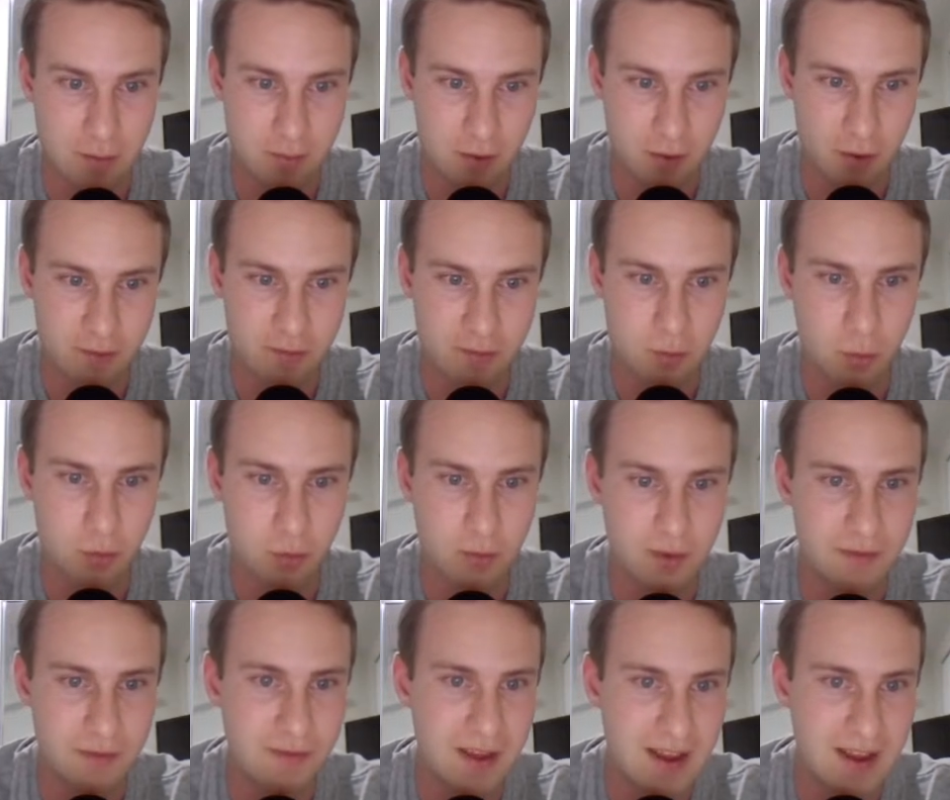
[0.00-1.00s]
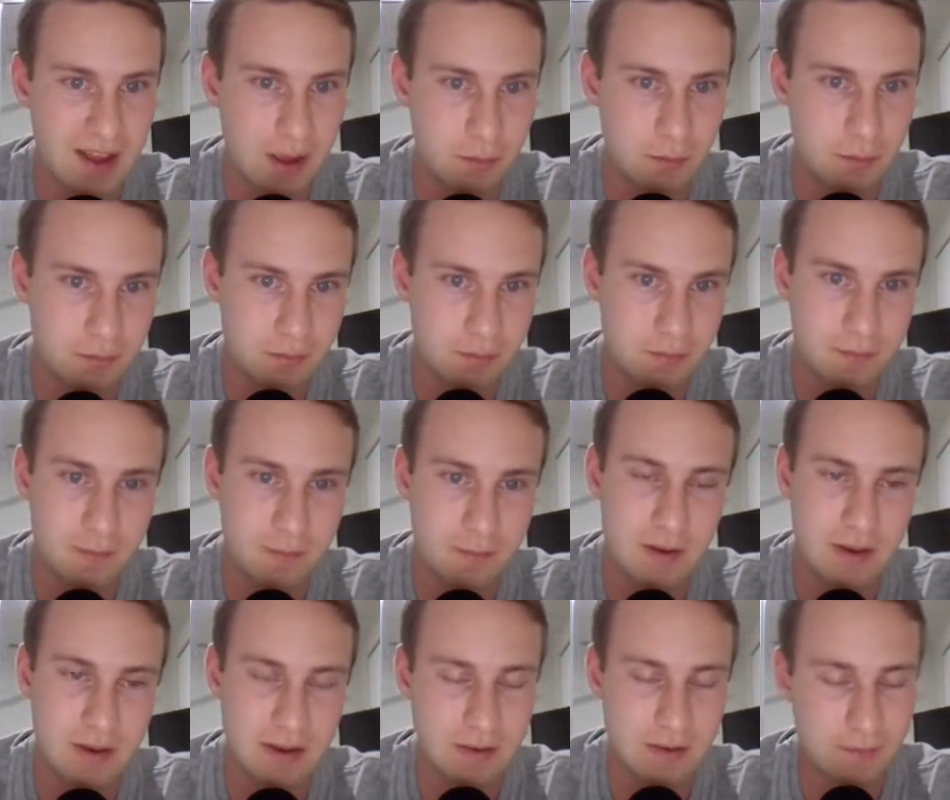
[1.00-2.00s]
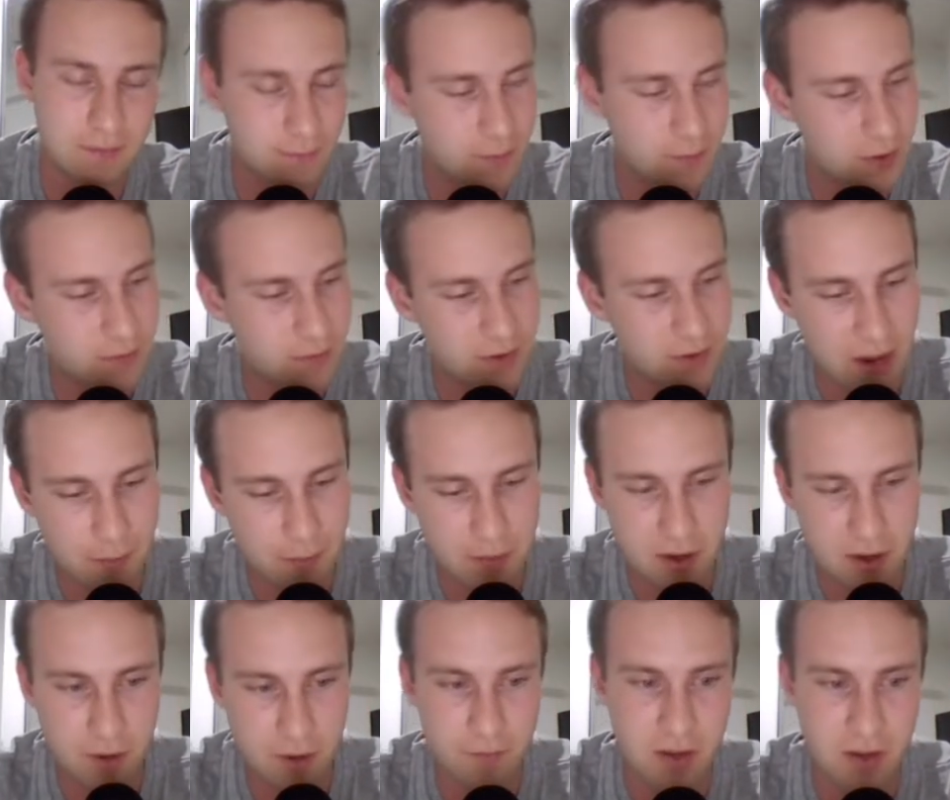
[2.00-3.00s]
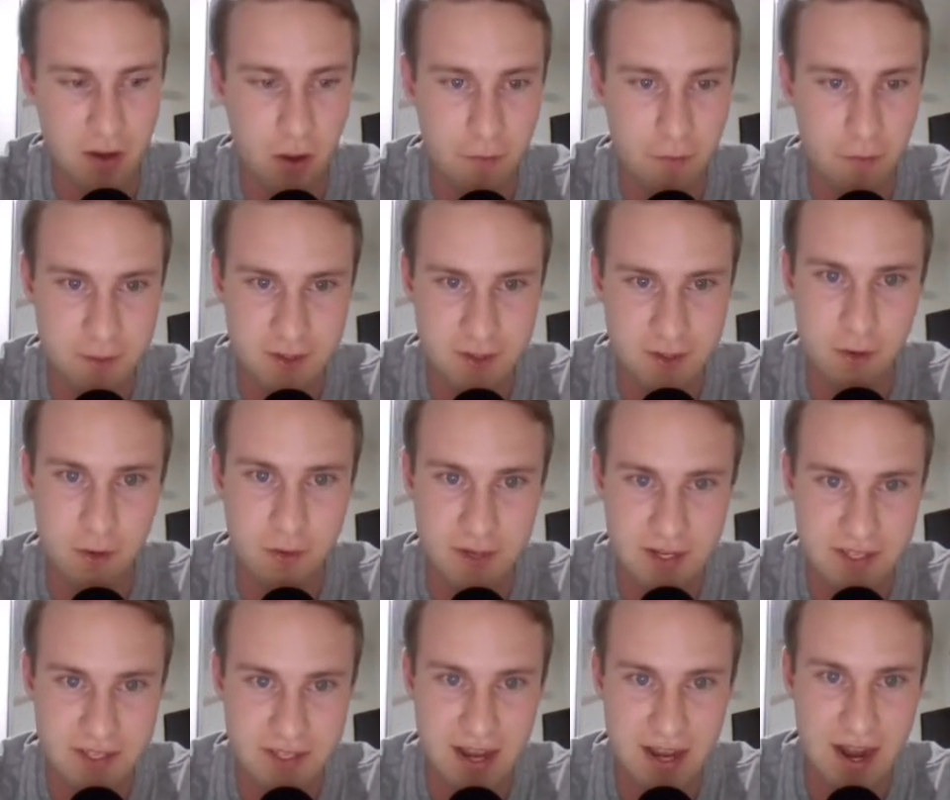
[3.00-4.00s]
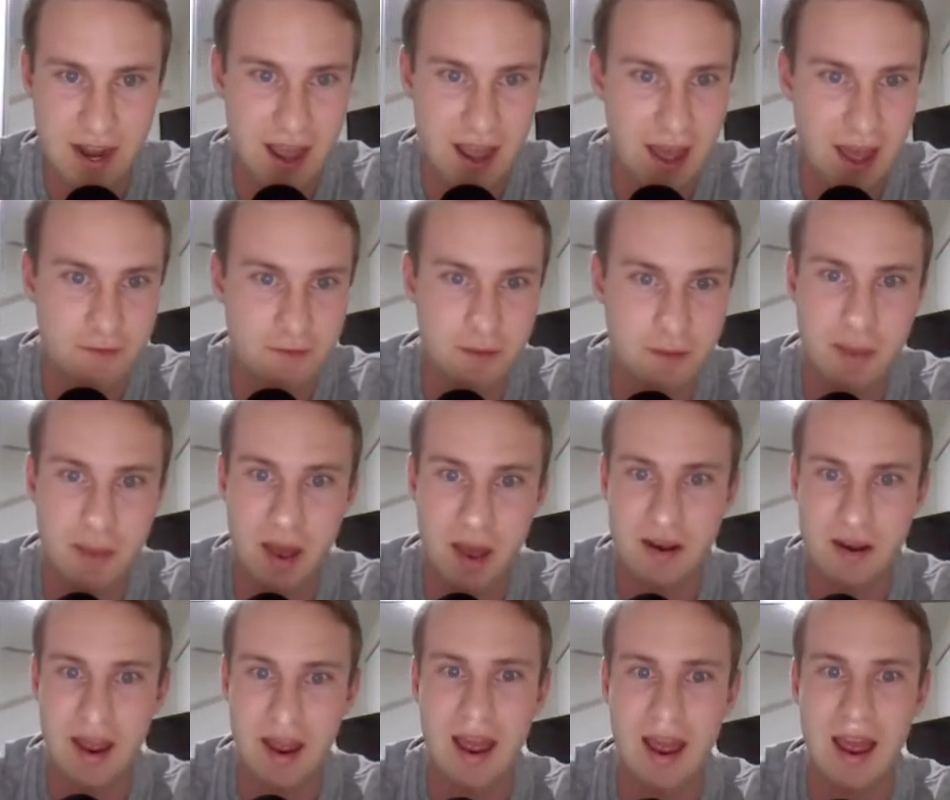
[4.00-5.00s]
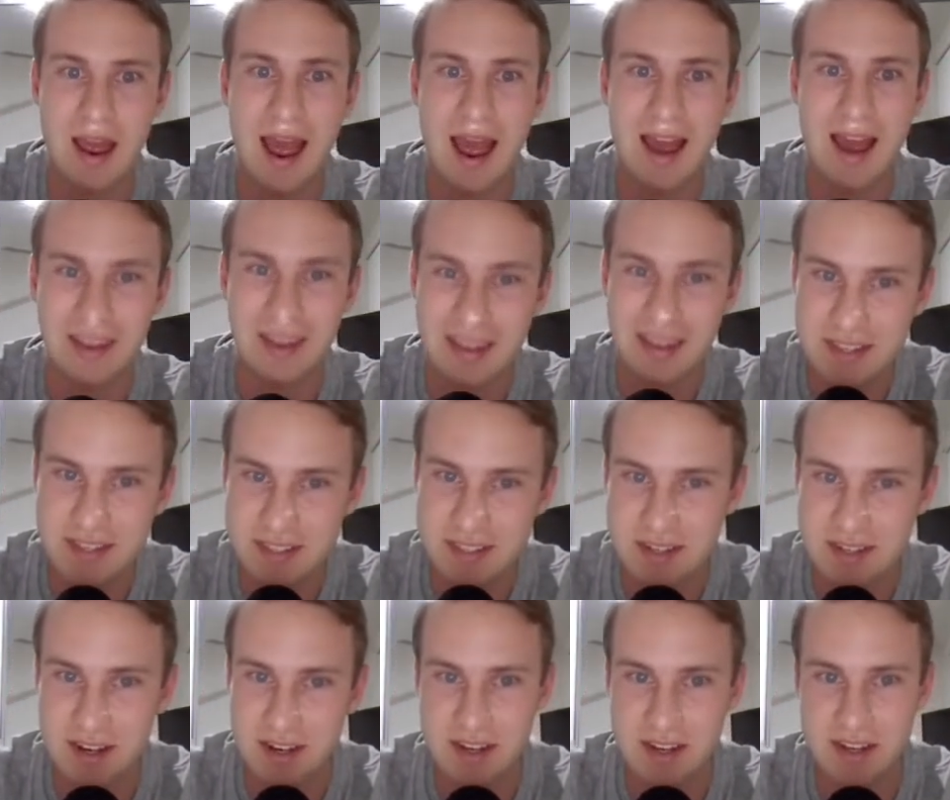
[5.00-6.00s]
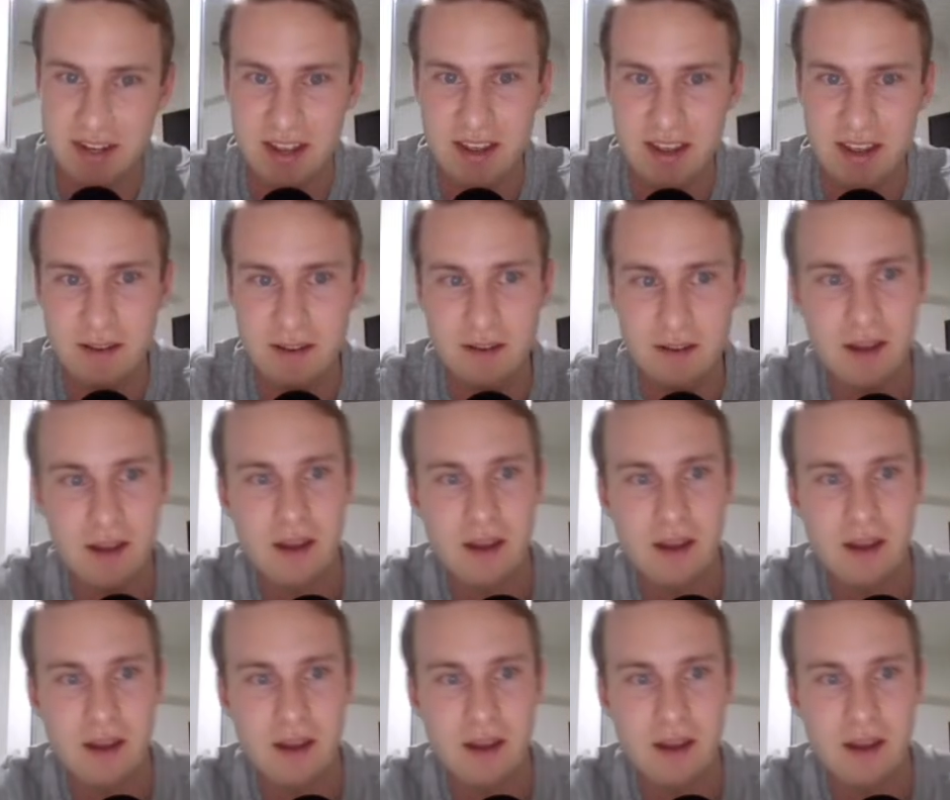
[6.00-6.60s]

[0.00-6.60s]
profitable. If they come, the company on the conference call did say they have about at least a year.